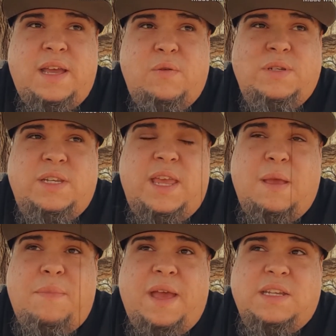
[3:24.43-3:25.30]
and when she
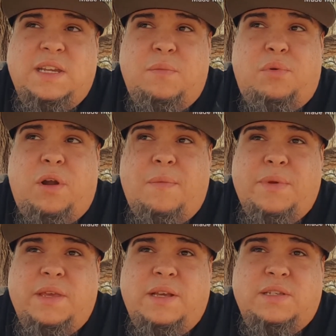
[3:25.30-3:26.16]
came back, she had brought
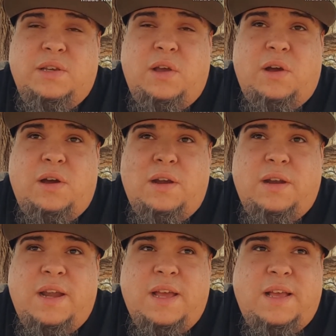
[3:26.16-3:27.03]
me a
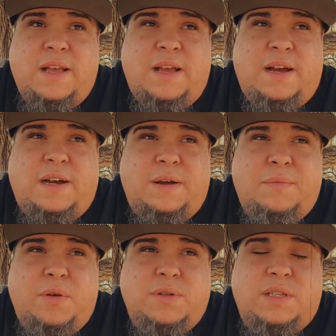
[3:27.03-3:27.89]
cigar.
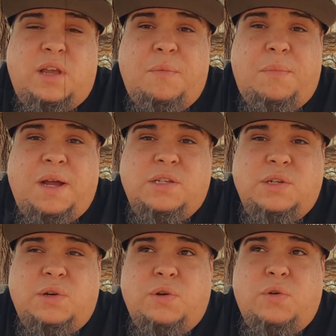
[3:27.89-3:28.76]
It was the
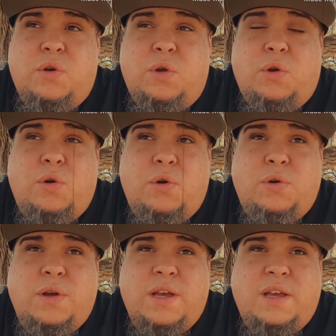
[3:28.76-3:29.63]
Camacho
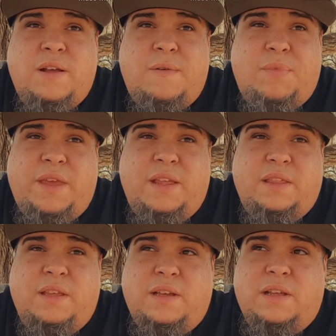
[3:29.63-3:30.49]
Corojo
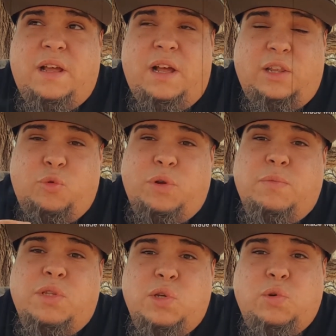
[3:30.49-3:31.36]
in the
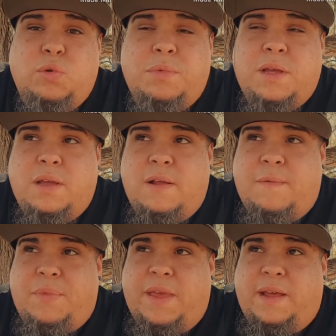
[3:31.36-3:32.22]
aluminum tube,
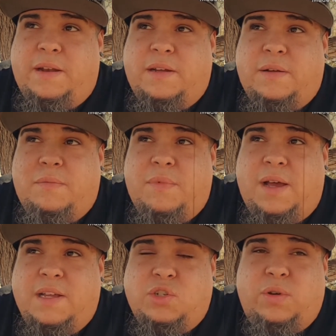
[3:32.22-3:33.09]
and
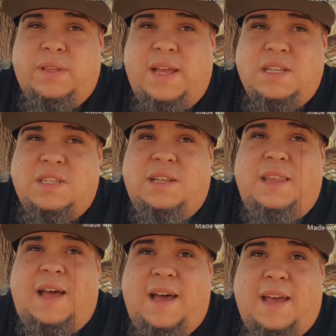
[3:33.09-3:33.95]
I enjoyed that in
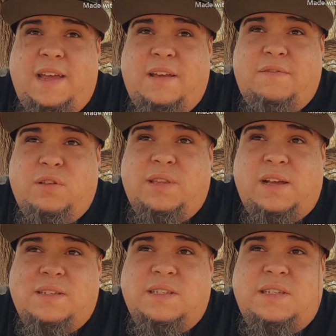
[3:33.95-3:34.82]
July of
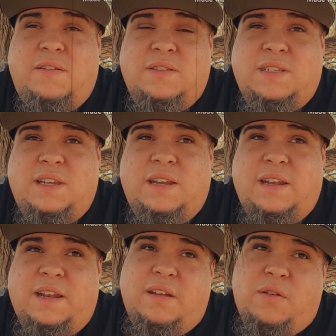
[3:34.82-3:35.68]
2017,
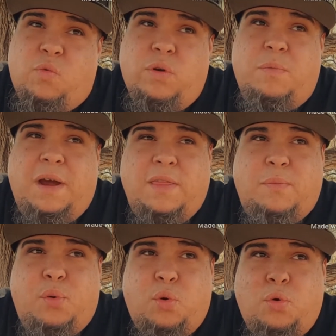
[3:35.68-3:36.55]
and we were by the
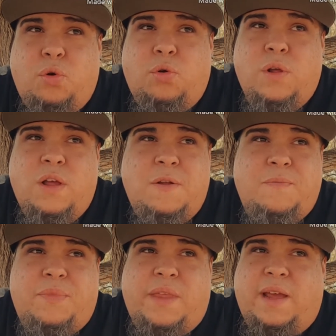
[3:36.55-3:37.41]
pool.
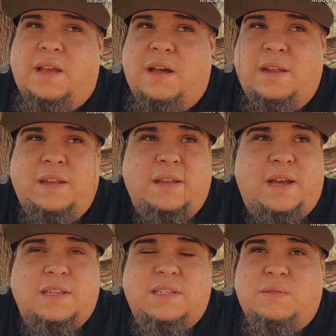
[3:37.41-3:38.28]
I cut it,
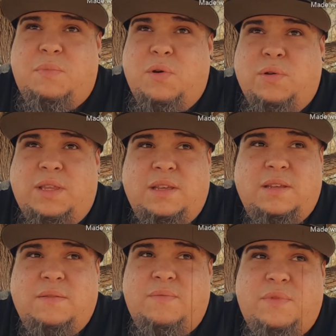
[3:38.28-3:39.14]
I smoked it,